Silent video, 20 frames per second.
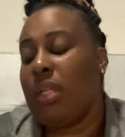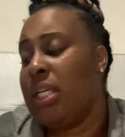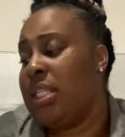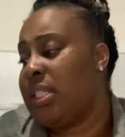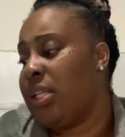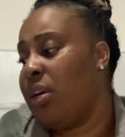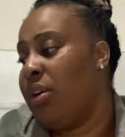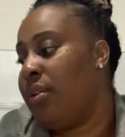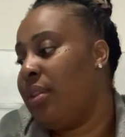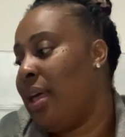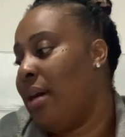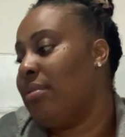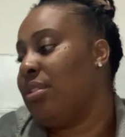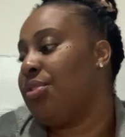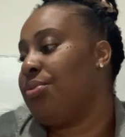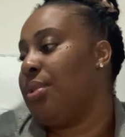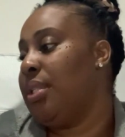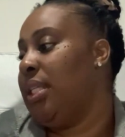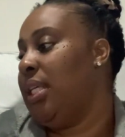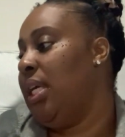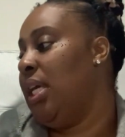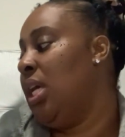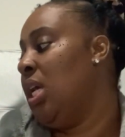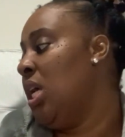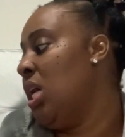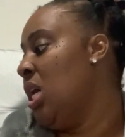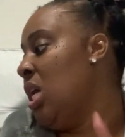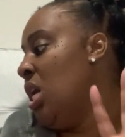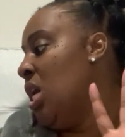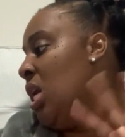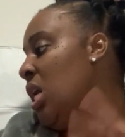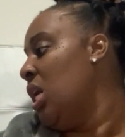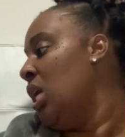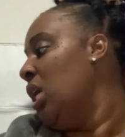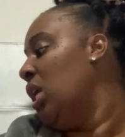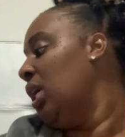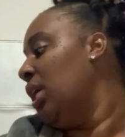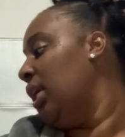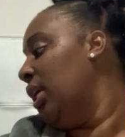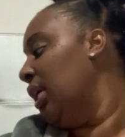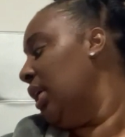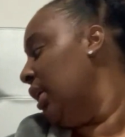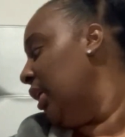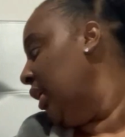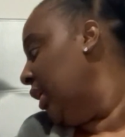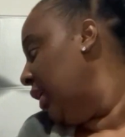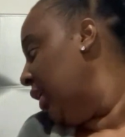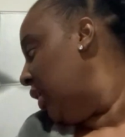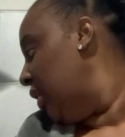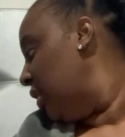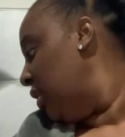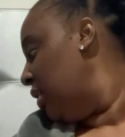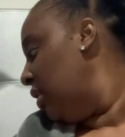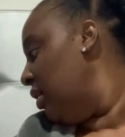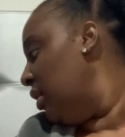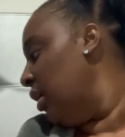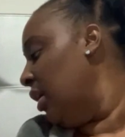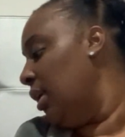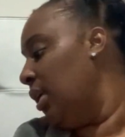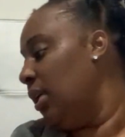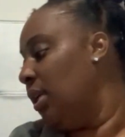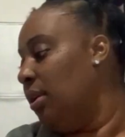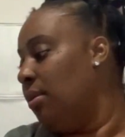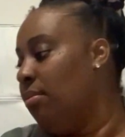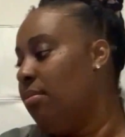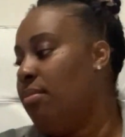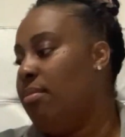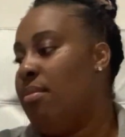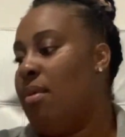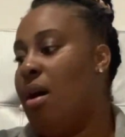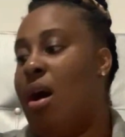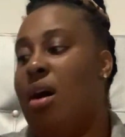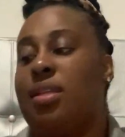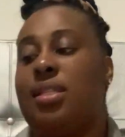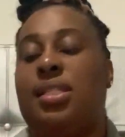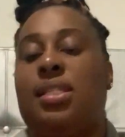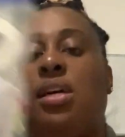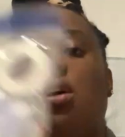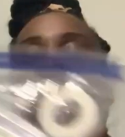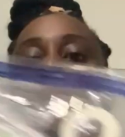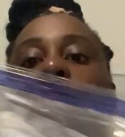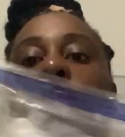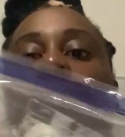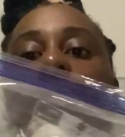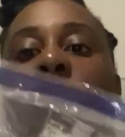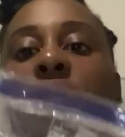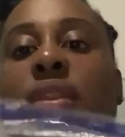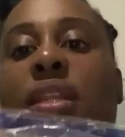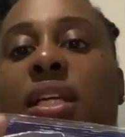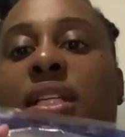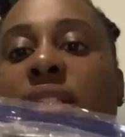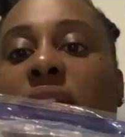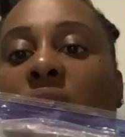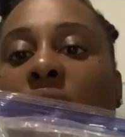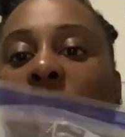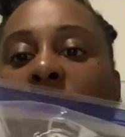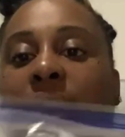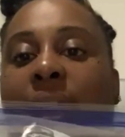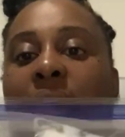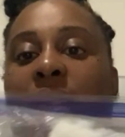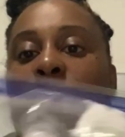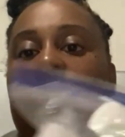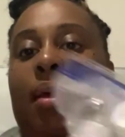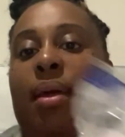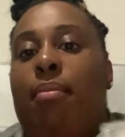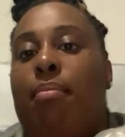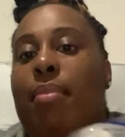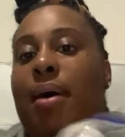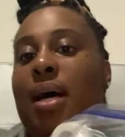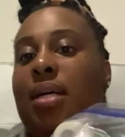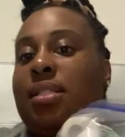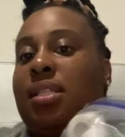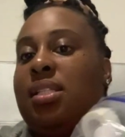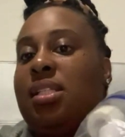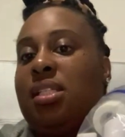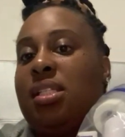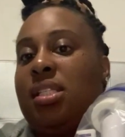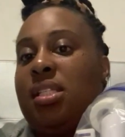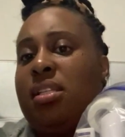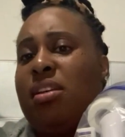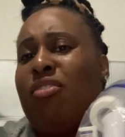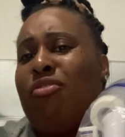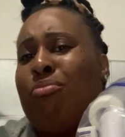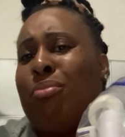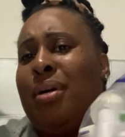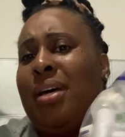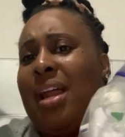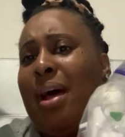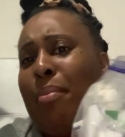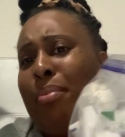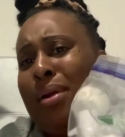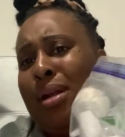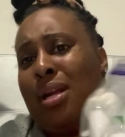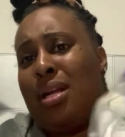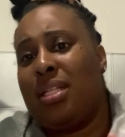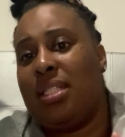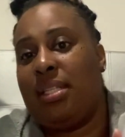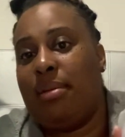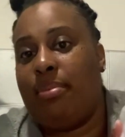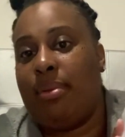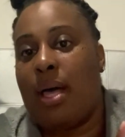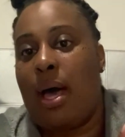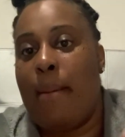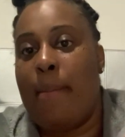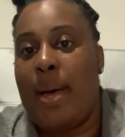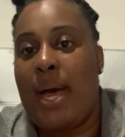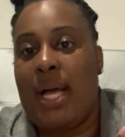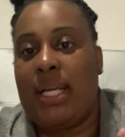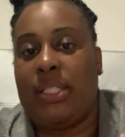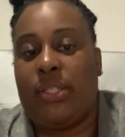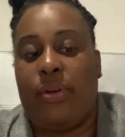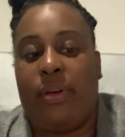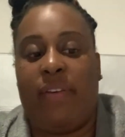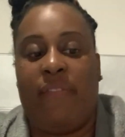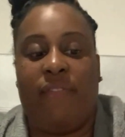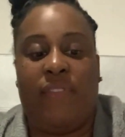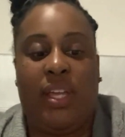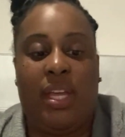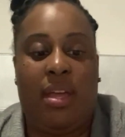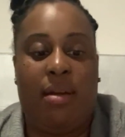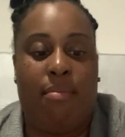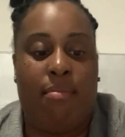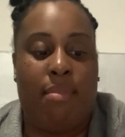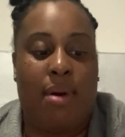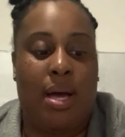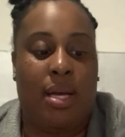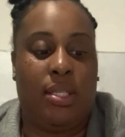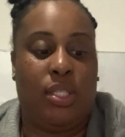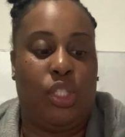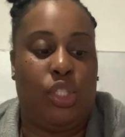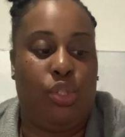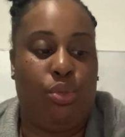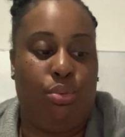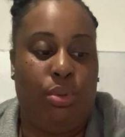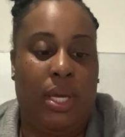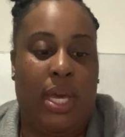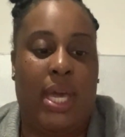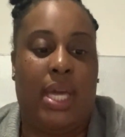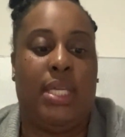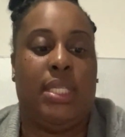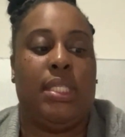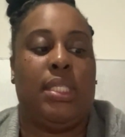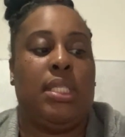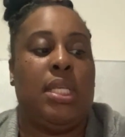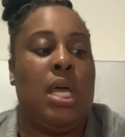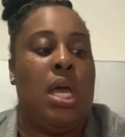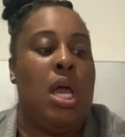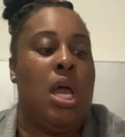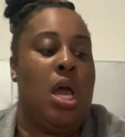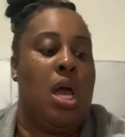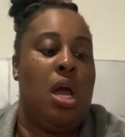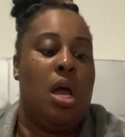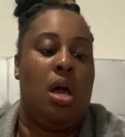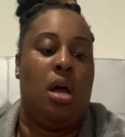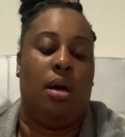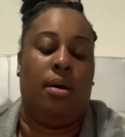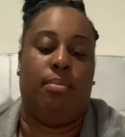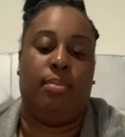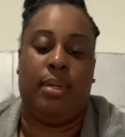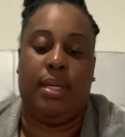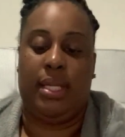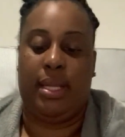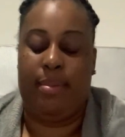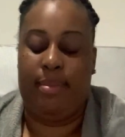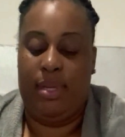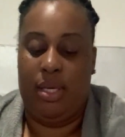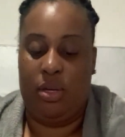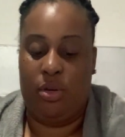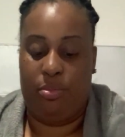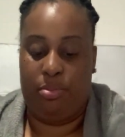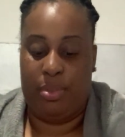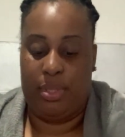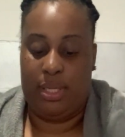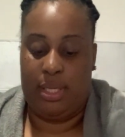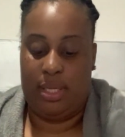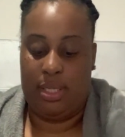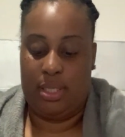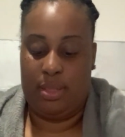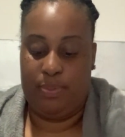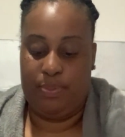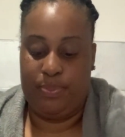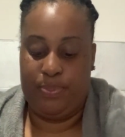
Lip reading: So that was really good. Also, these all came in boxes and stuff, but I put it in a Ziploc bag so it can fit in my suitcase. But let me open it.